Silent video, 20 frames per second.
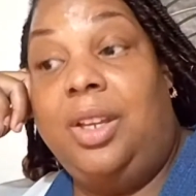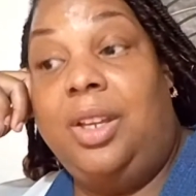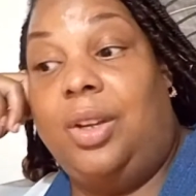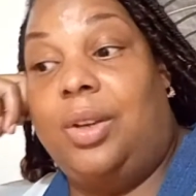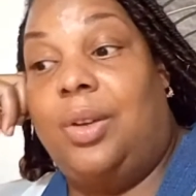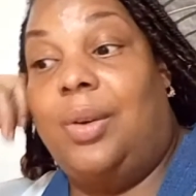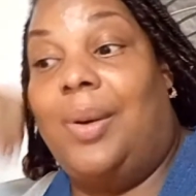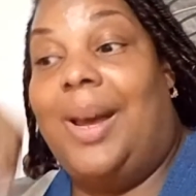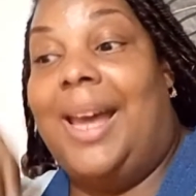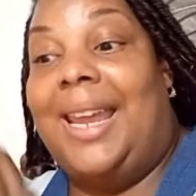
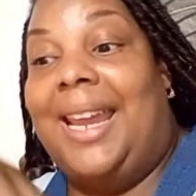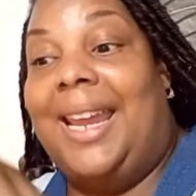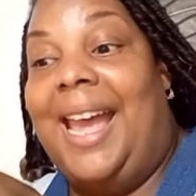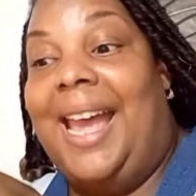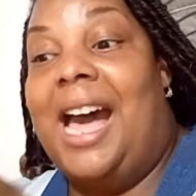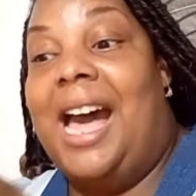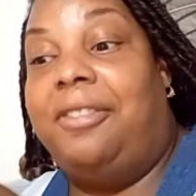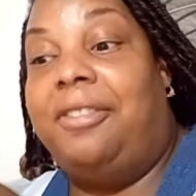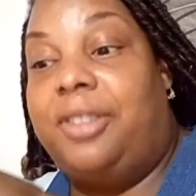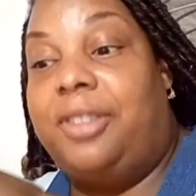and I
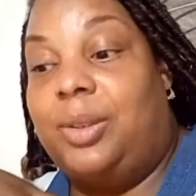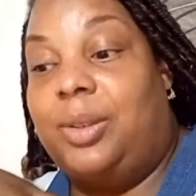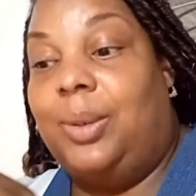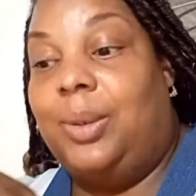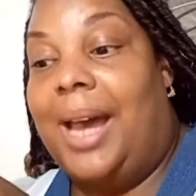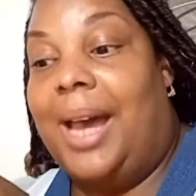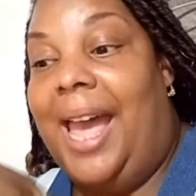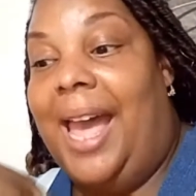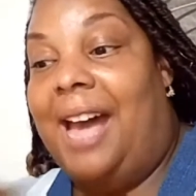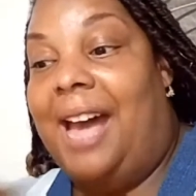have
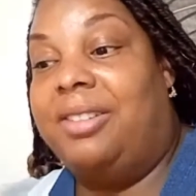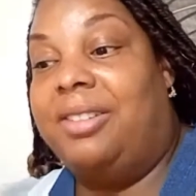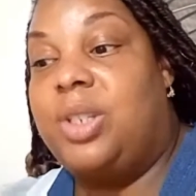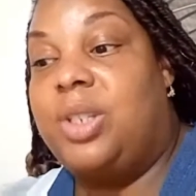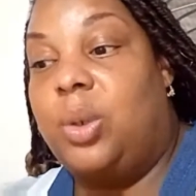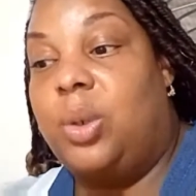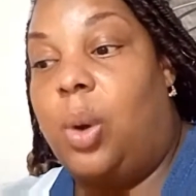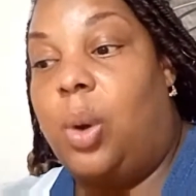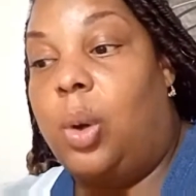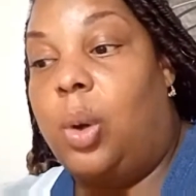to
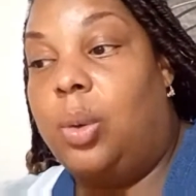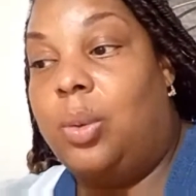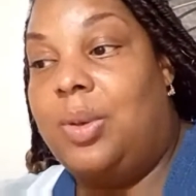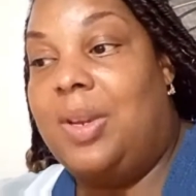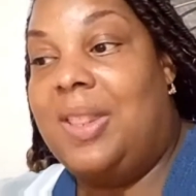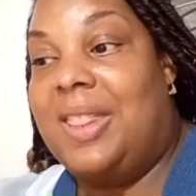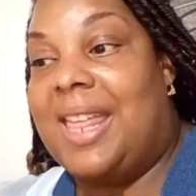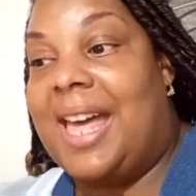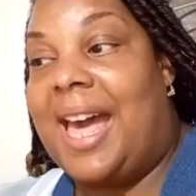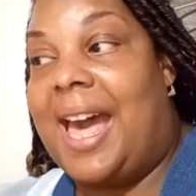
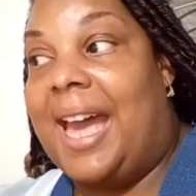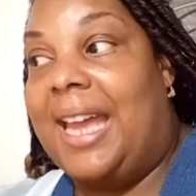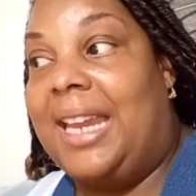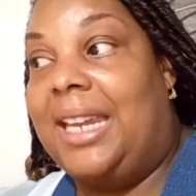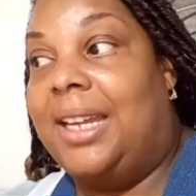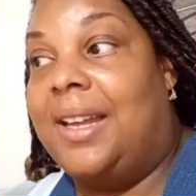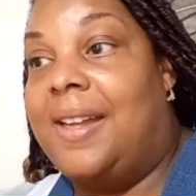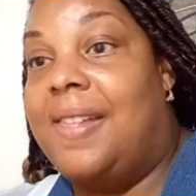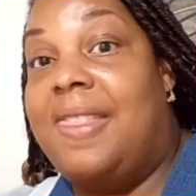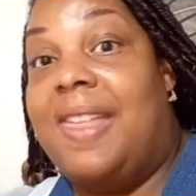own that,
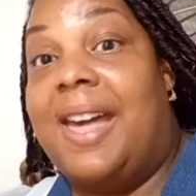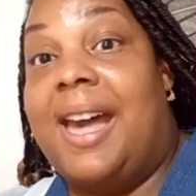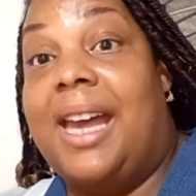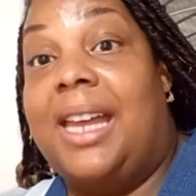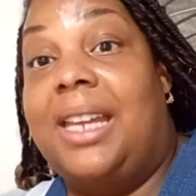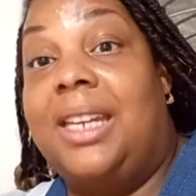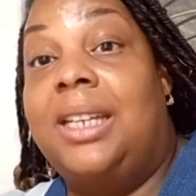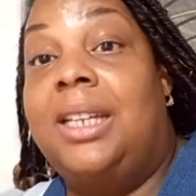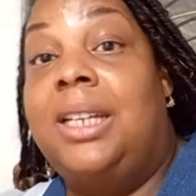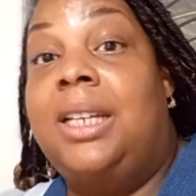
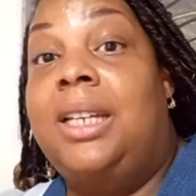this